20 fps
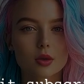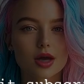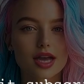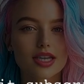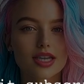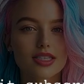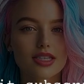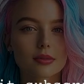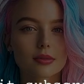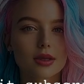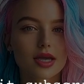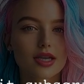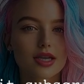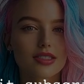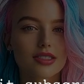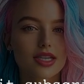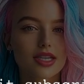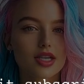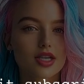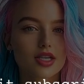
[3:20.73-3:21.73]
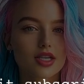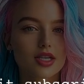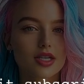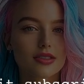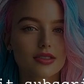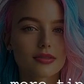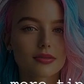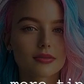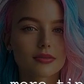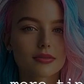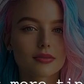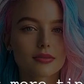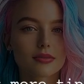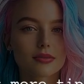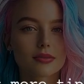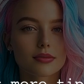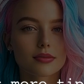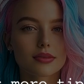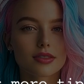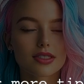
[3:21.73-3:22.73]
your productivity. If you
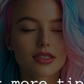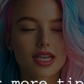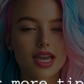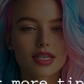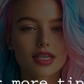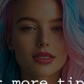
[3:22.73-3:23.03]
found this